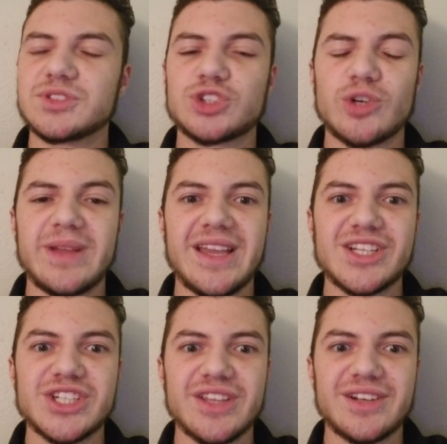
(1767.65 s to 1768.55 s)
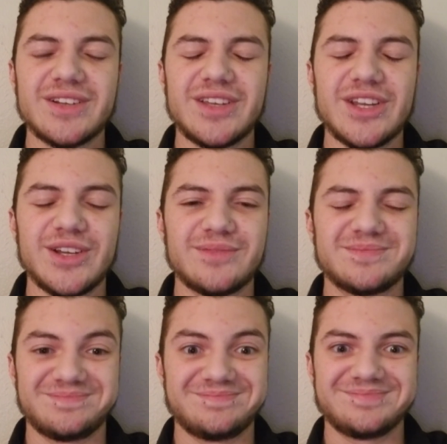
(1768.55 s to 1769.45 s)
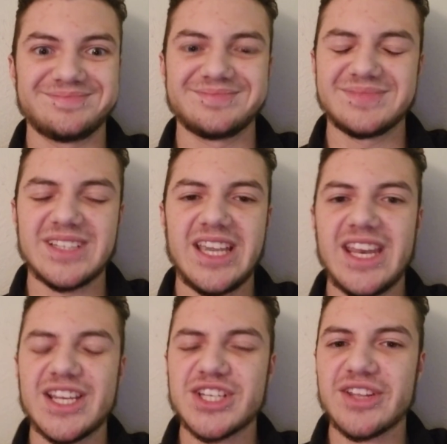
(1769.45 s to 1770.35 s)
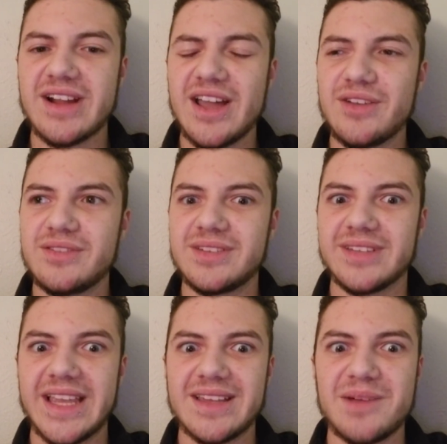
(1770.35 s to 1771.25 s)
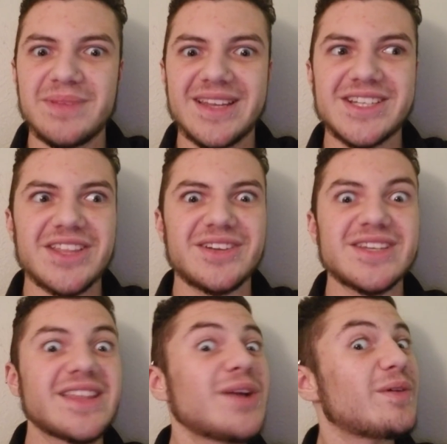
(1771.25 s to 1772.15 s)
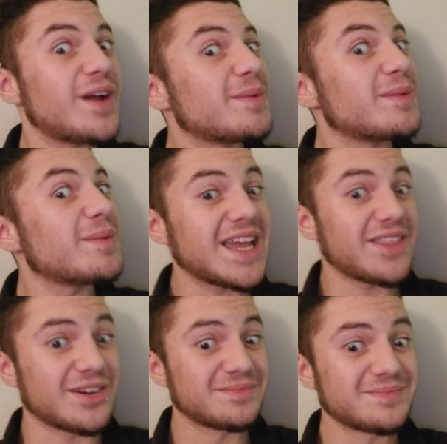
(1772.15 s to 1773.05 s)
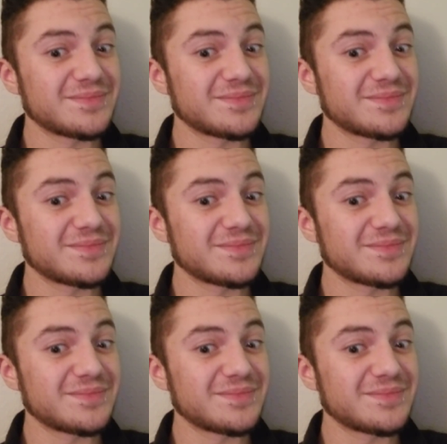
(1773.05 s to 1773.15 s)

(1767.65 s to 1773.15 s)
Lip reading: grooming each other, eating each other out and, like, humping each other. It's like they were very much together.